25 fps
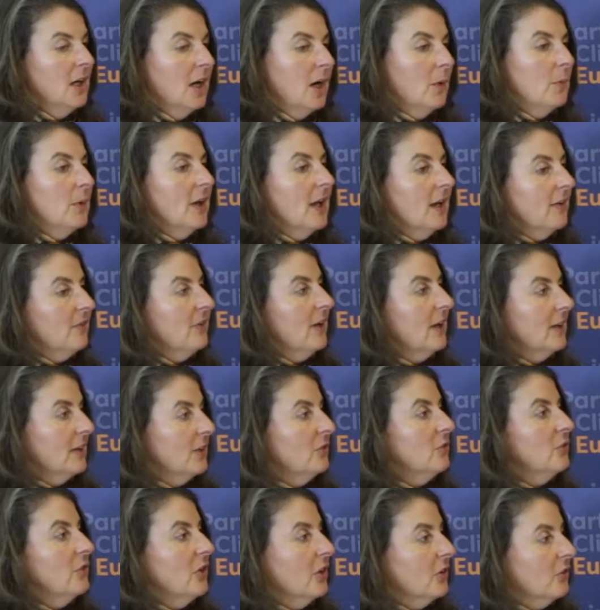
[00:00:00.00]
And we have
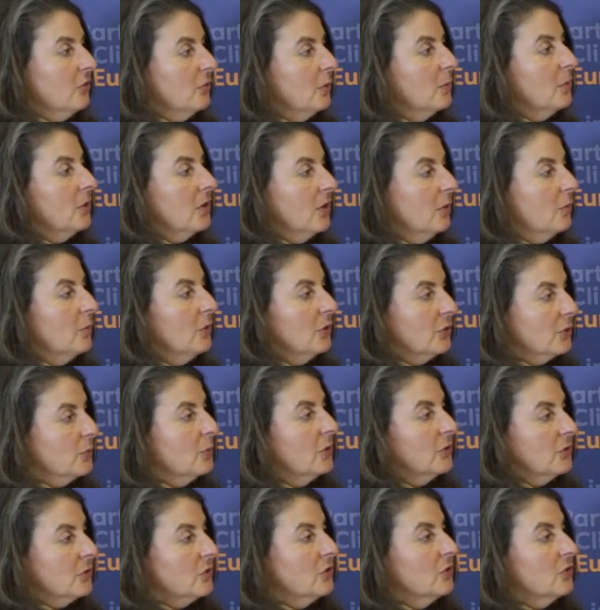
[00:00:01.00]
had interest from a couple of
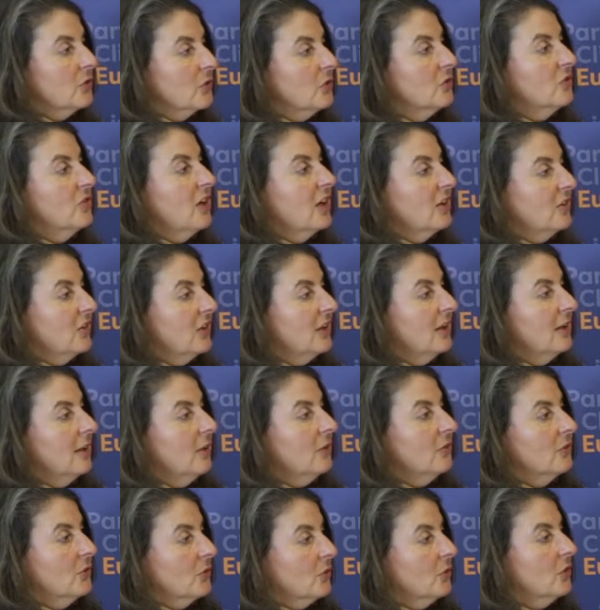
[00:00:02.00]
sponsors already
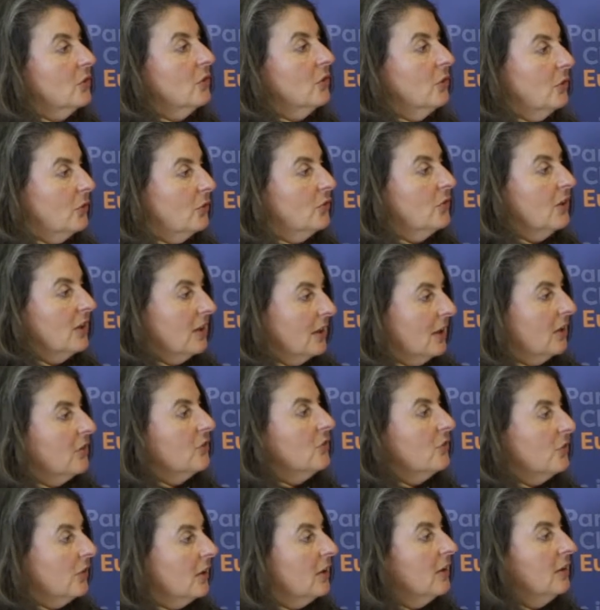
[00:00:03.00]
on sort of using
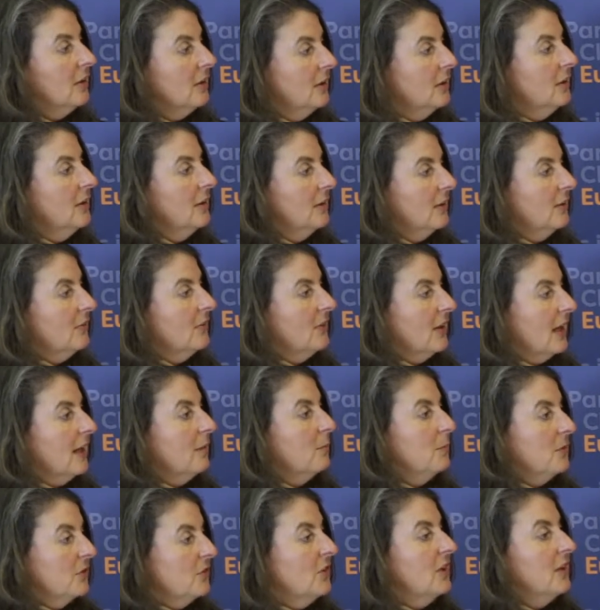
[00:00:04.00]
this for
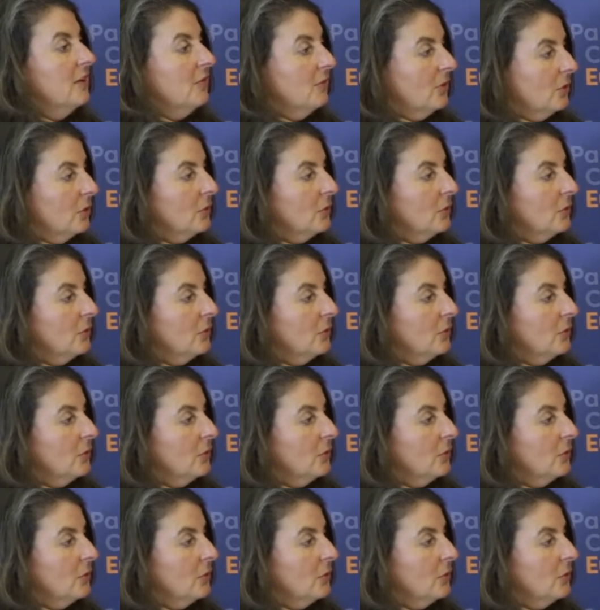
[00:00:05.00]
their materials.